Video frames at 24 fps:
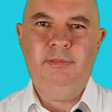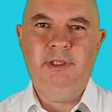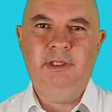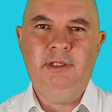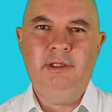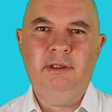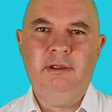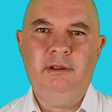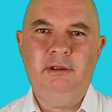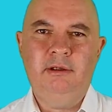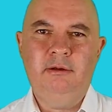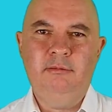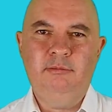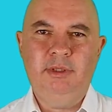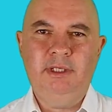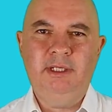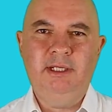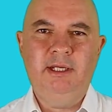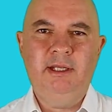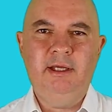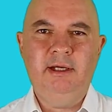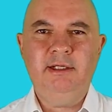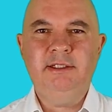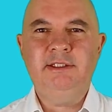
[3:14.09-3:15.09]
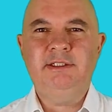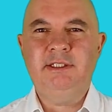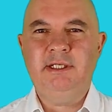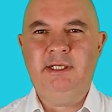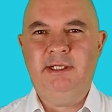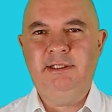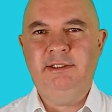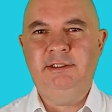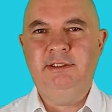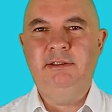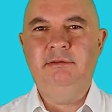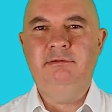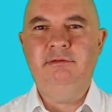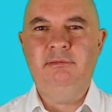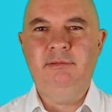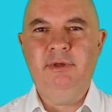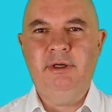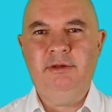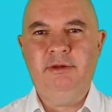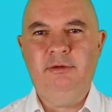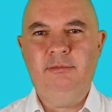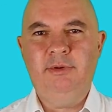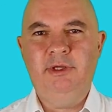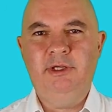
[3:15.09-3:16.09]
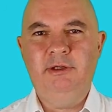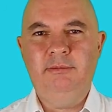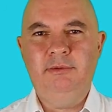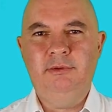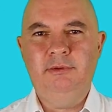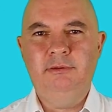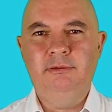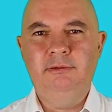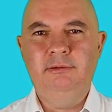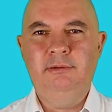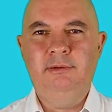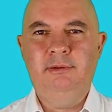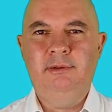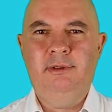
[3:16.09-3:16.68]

being completely isolated from other people.